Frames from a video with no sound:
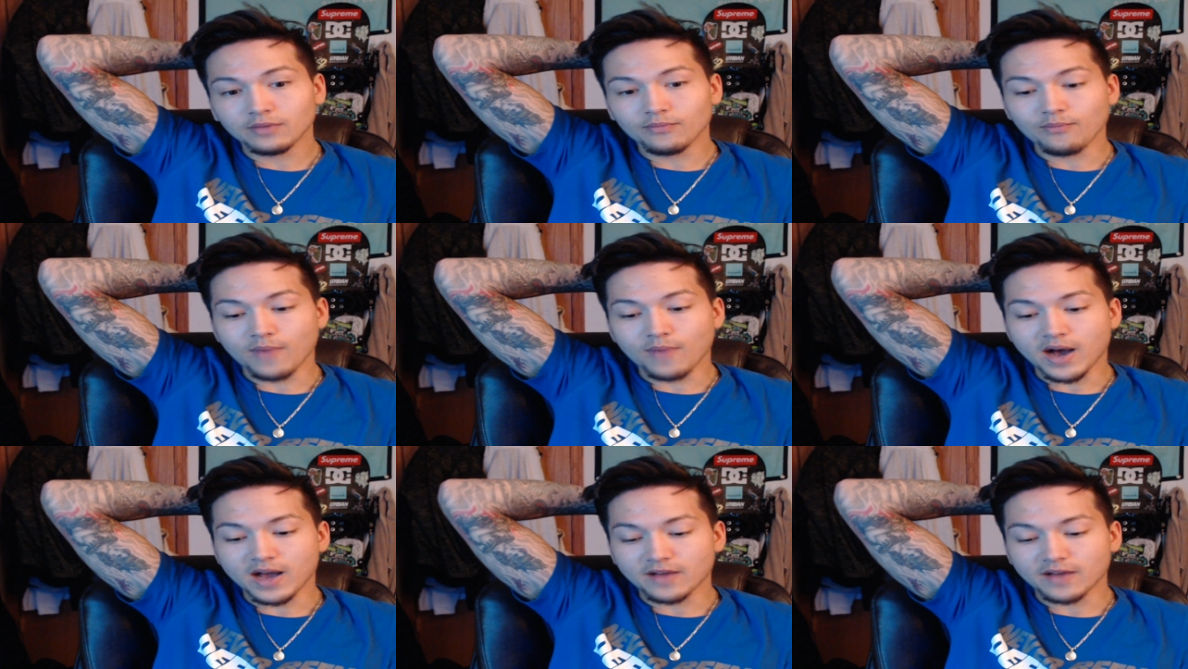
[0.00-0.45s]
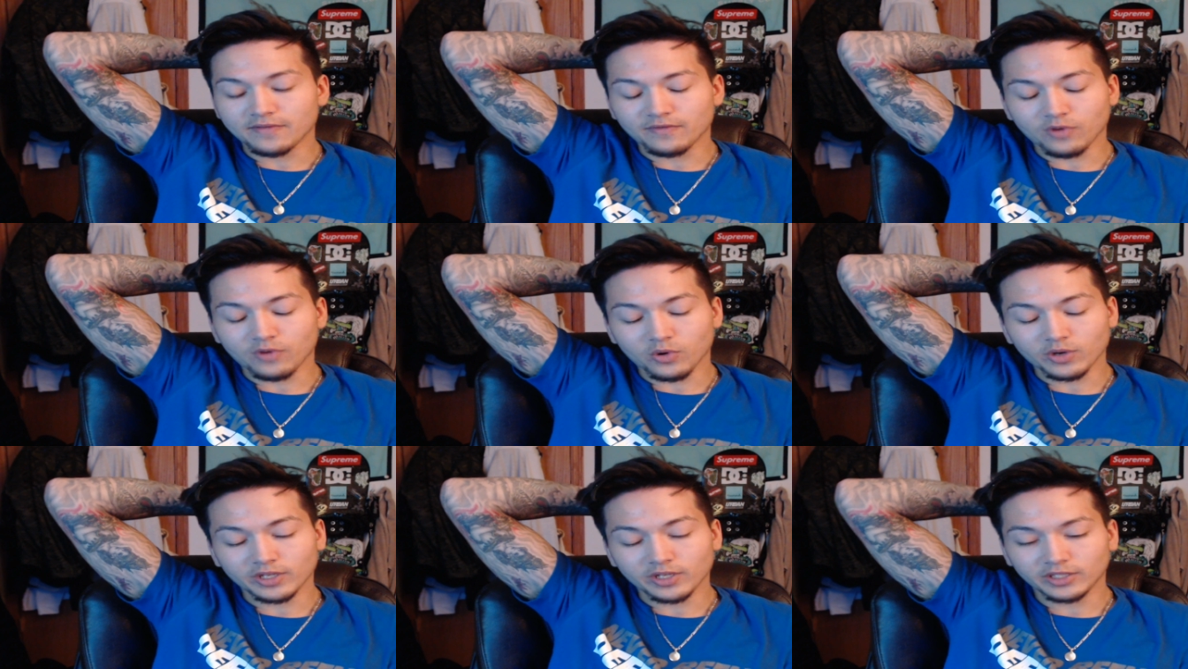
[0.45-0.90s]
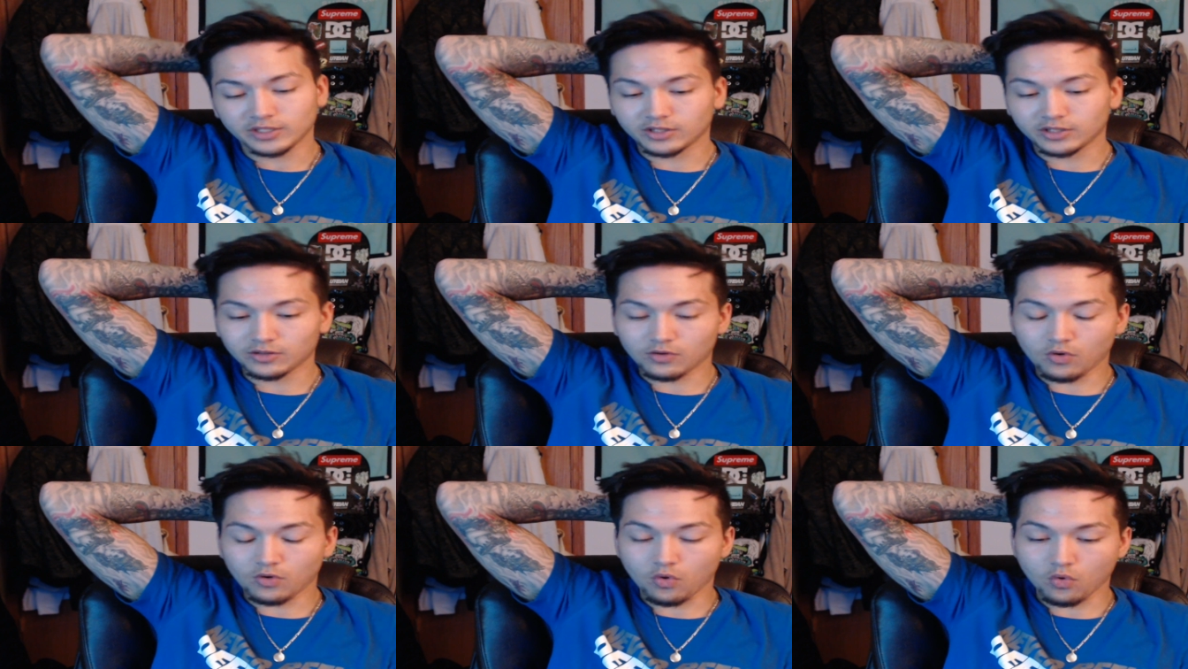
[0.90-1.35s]
my
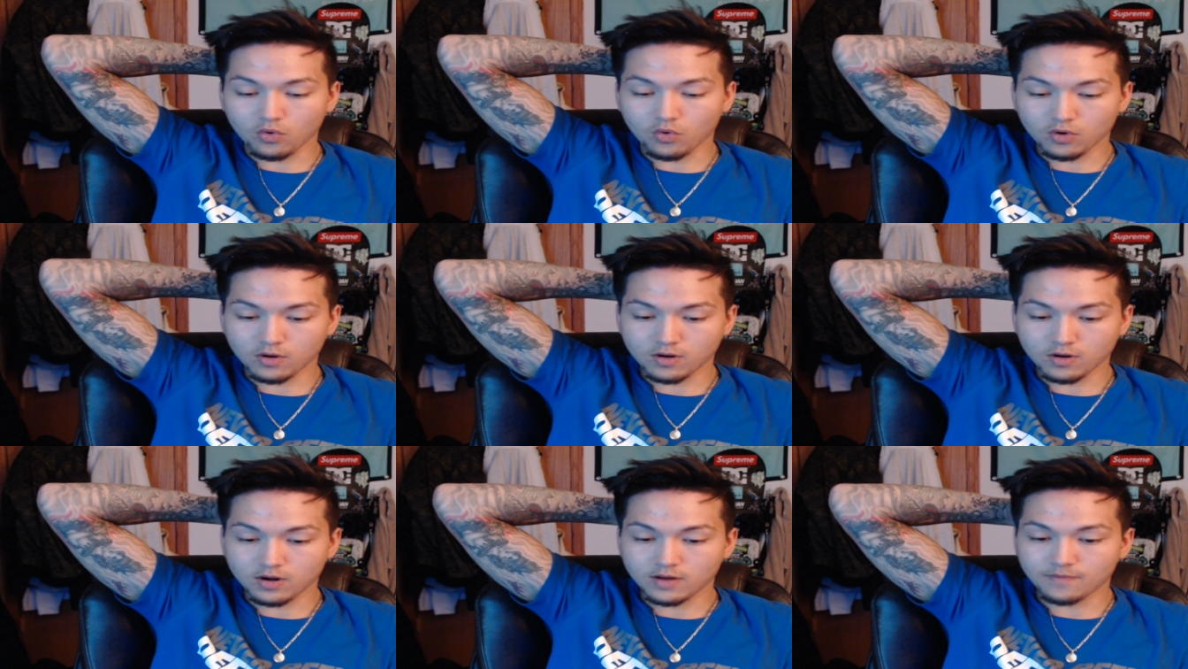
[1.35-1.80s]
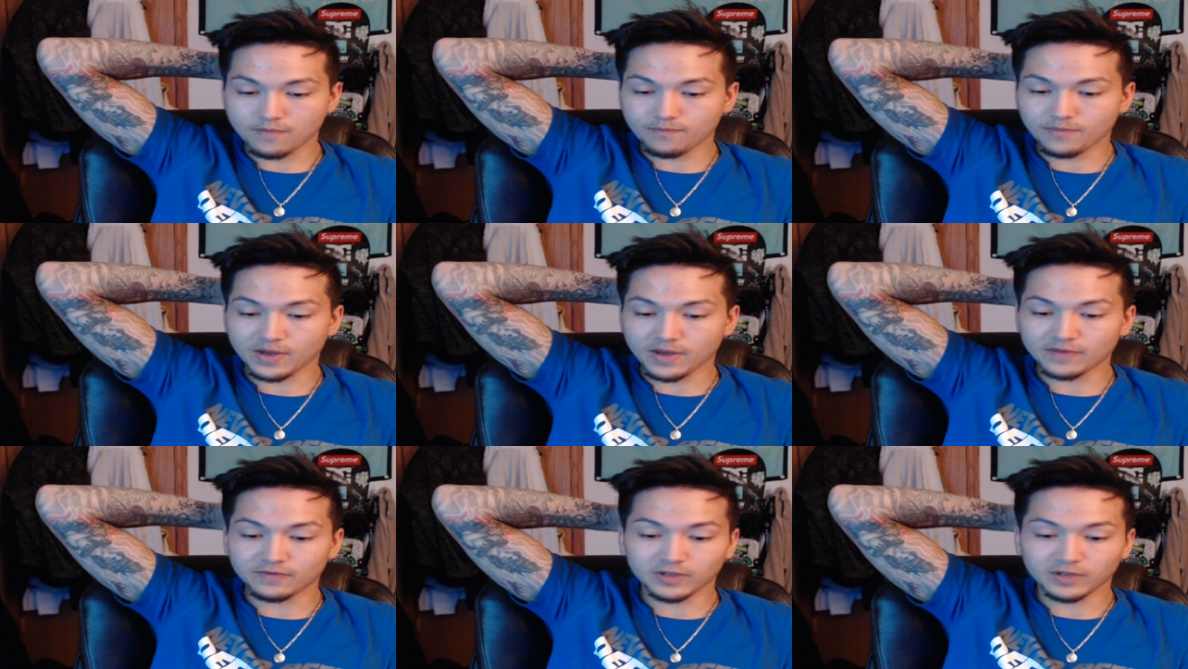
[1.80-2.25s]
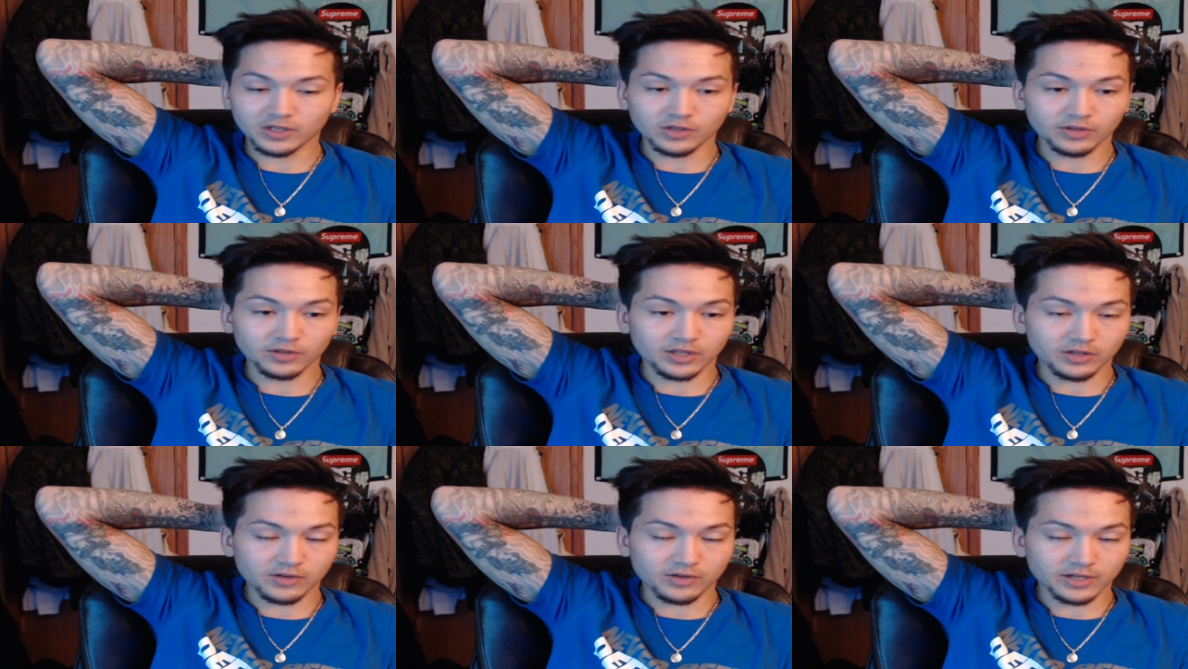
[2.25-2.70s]
voice or my
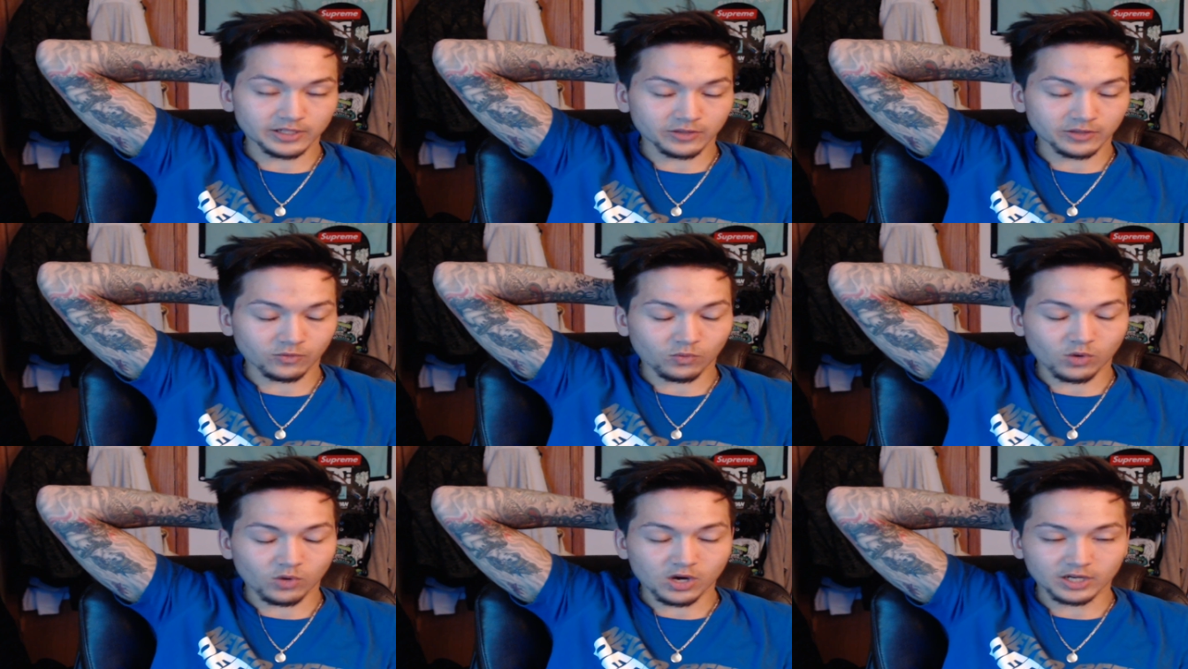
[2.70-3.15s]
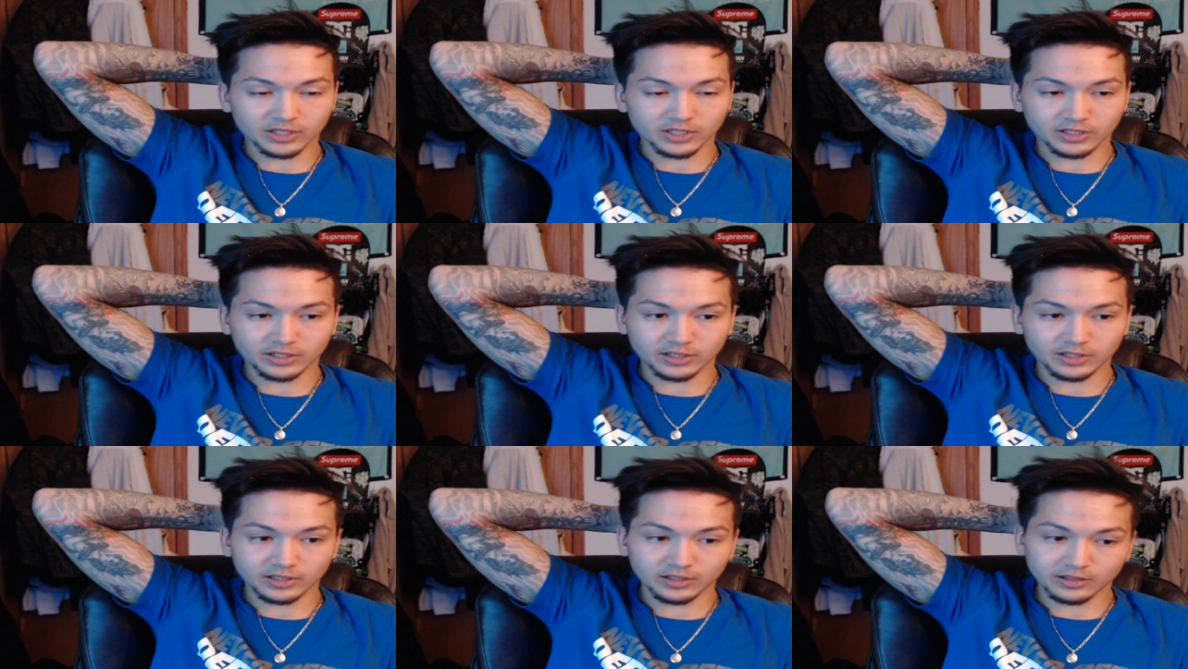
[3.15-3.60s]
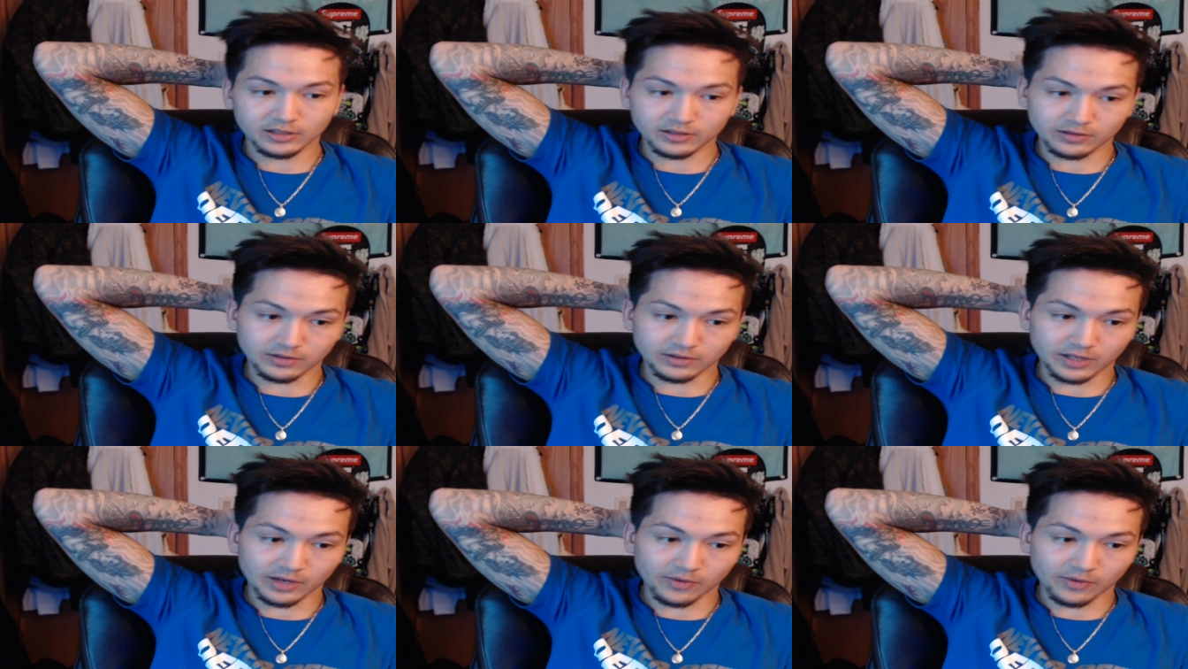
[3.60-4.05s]
video that you guys are watching
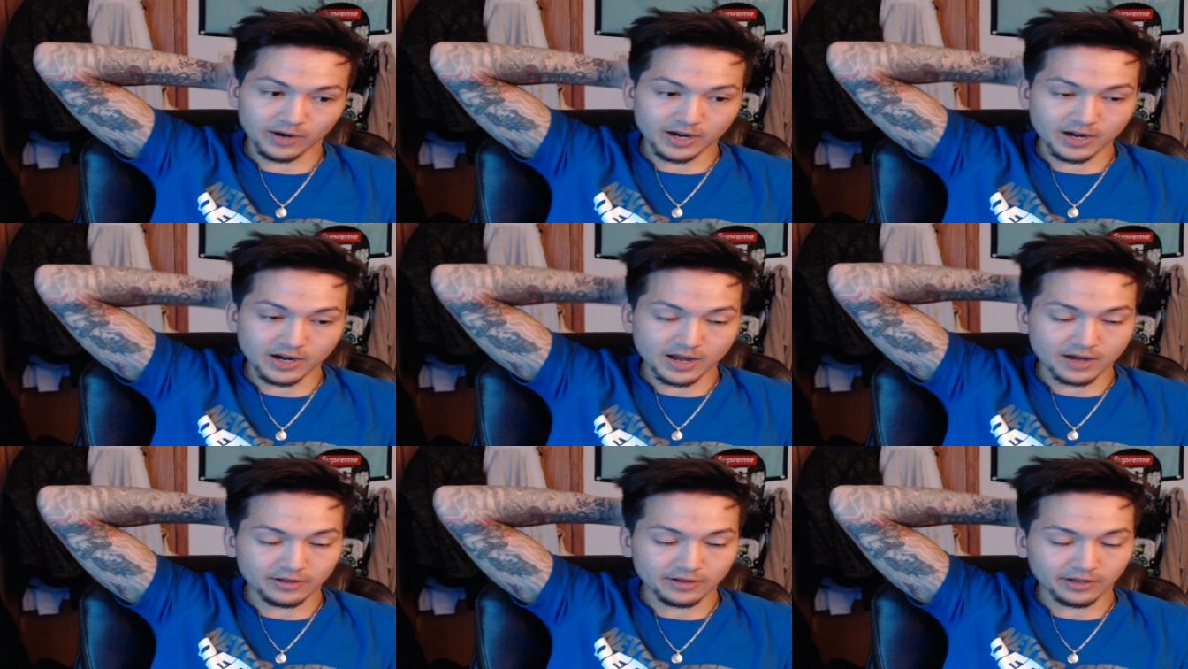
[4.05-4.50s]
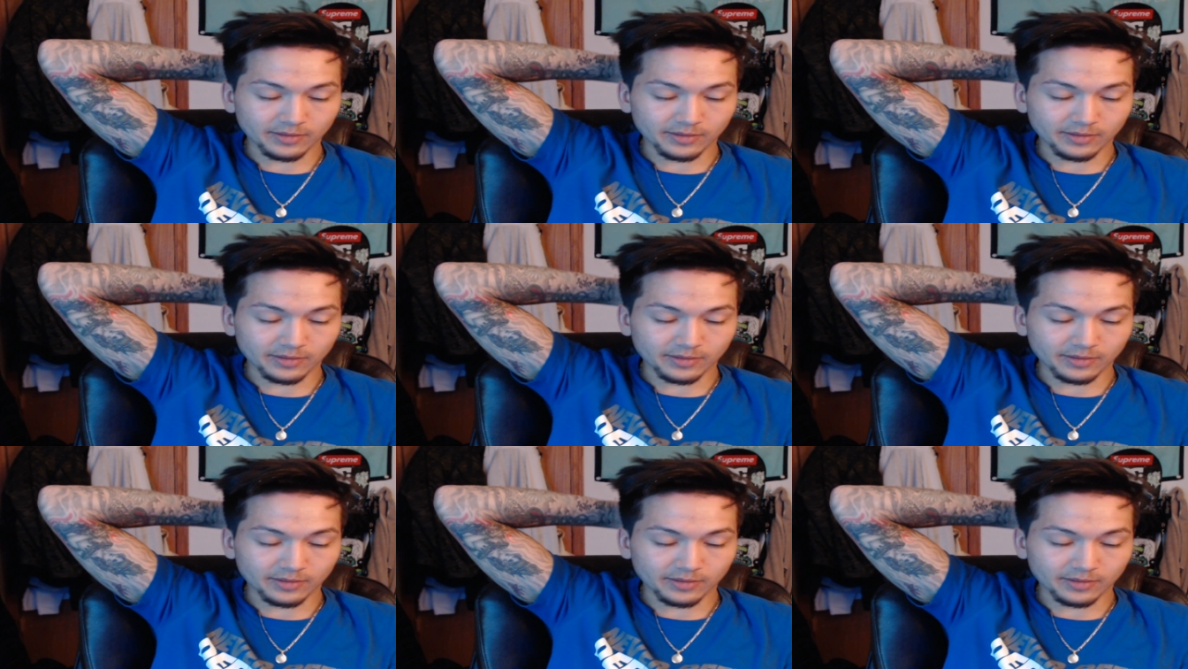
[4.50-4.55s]
like right now,